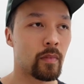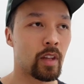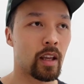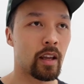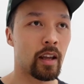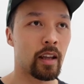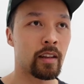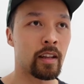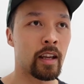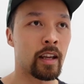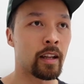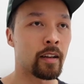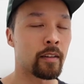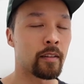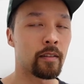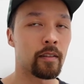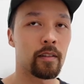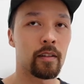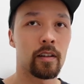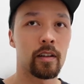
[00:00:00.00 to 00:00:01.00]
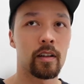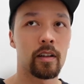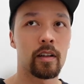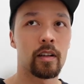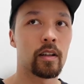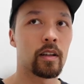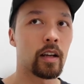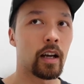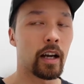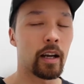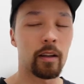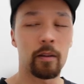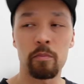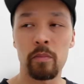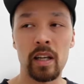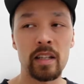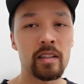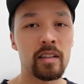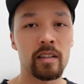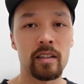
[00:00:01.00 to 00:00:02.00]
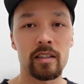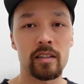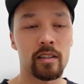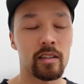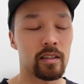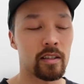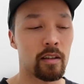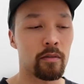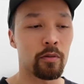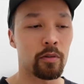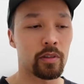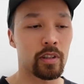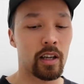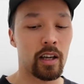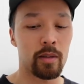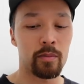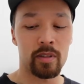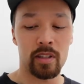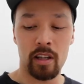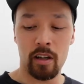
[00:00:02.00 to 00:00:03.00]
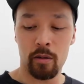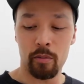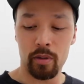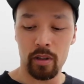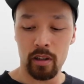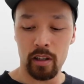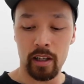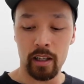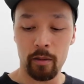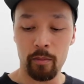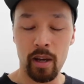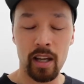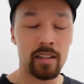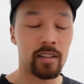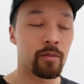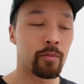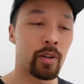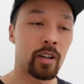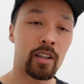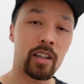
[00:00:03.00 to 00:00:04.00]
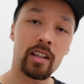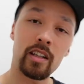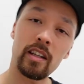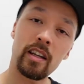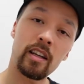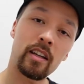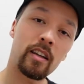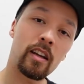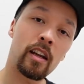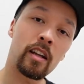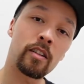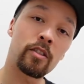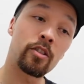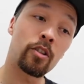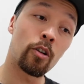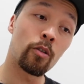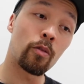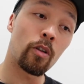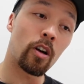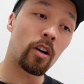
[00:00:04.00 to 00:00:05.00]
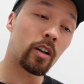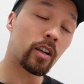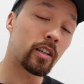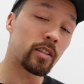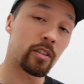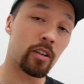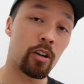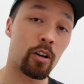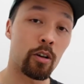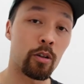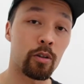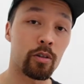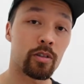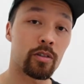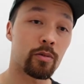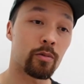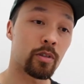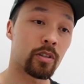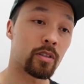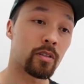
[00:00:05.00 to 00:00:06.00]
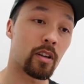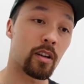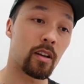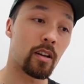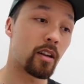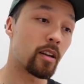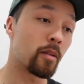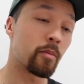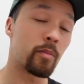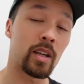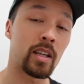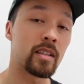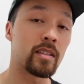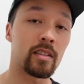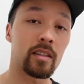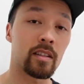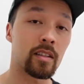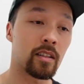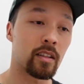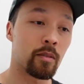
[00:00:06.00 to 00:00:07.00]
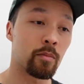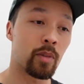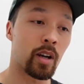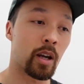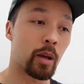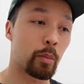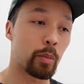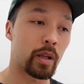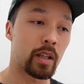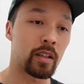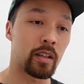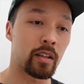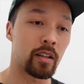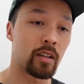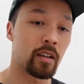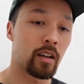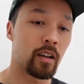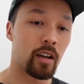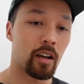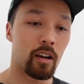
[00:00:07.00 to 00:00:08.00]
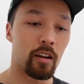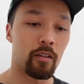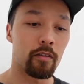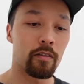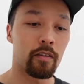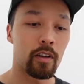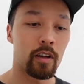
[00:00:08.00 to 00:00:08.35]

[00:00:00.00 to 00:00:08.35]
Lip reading: And then I mentioned this several times now, but like Massive Monkey Day and Joe Rock as a host was amazing in my opinion, of